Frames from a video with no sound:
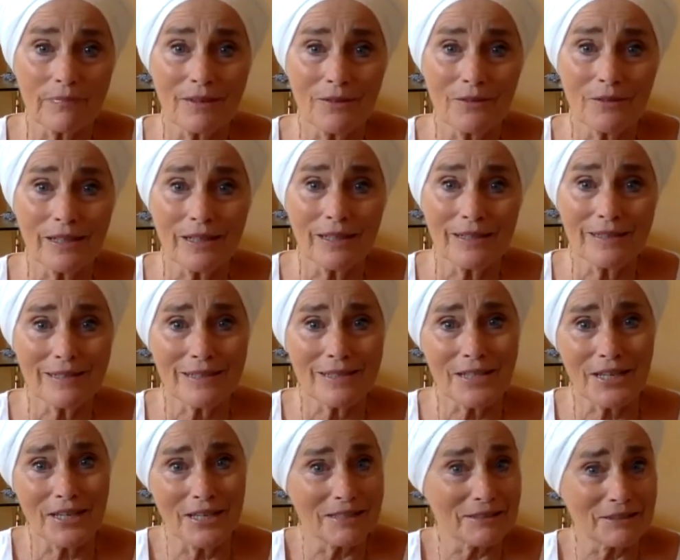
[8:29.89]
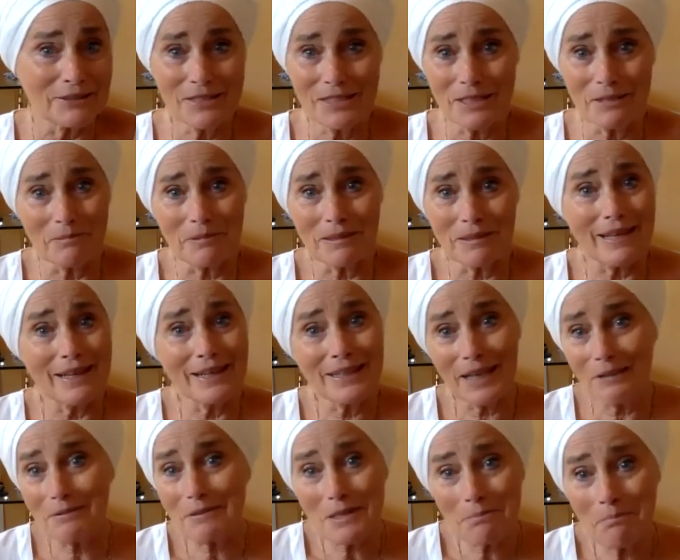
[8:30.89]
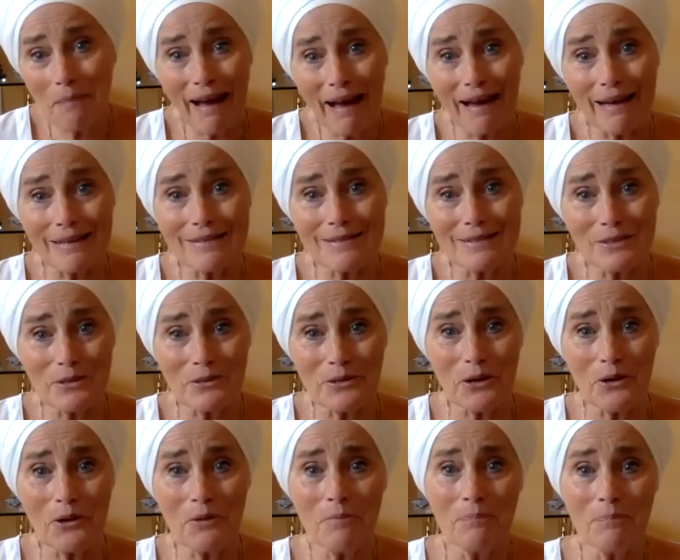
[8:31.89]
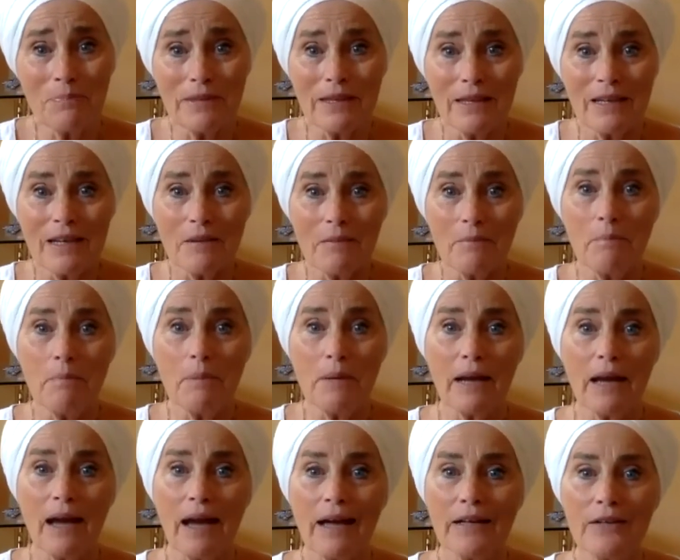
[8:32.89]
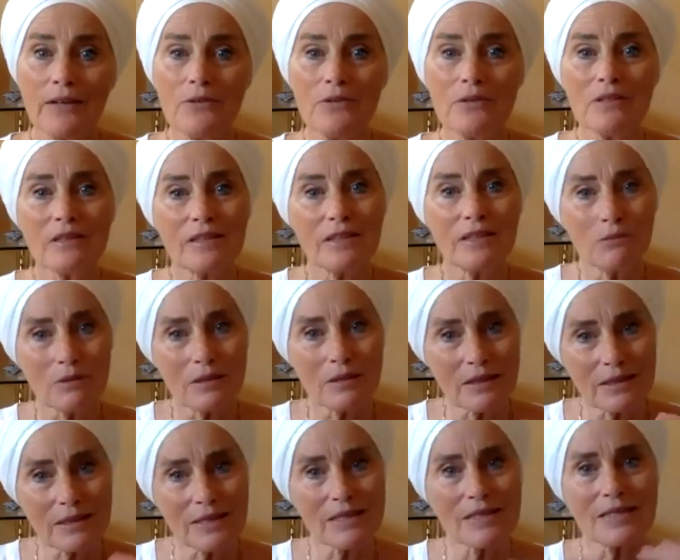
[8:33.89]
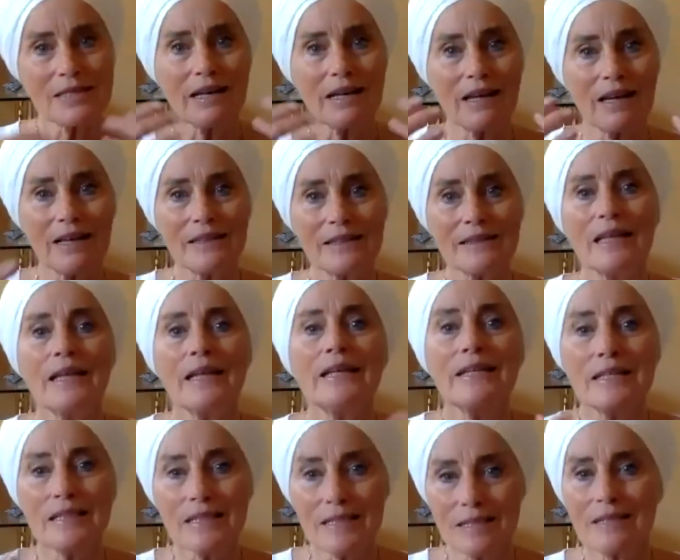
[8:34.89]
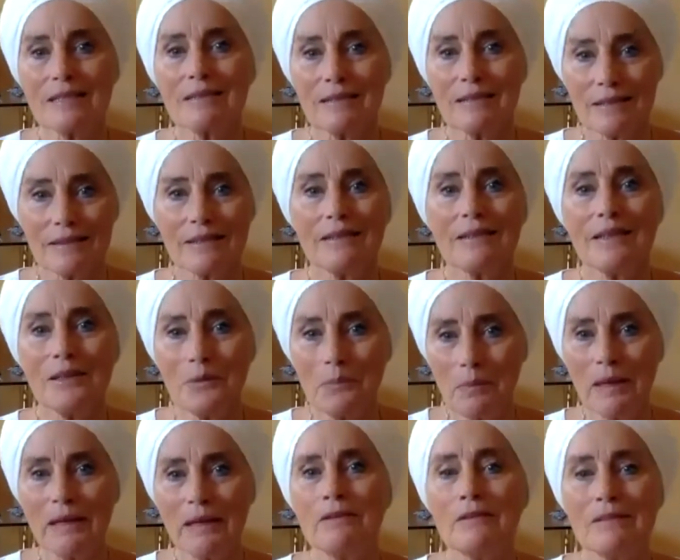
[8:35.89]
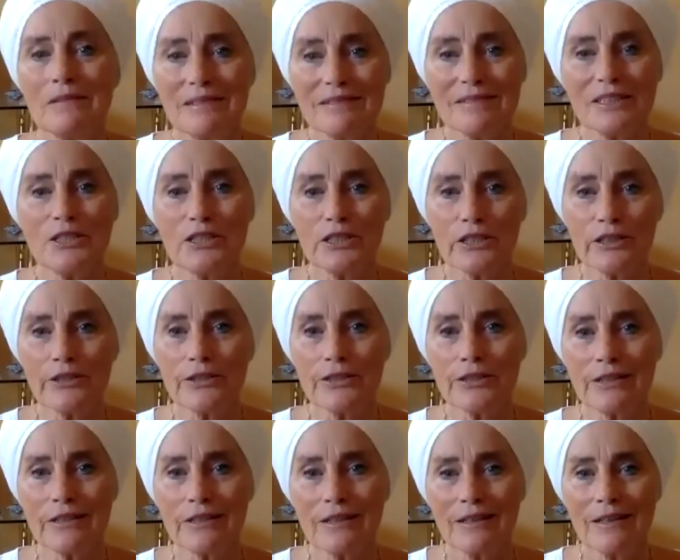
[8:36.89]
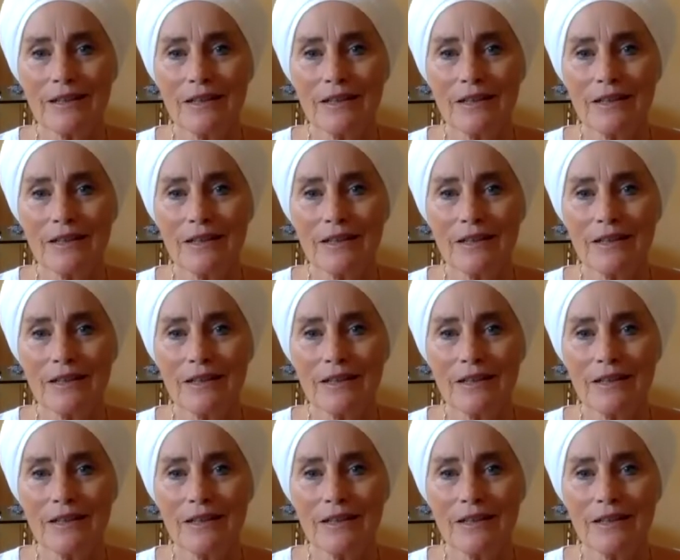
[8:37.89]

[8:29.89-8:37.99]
Okay. And she looked at me like I was mad, but I knew that there were things that I liked about the church.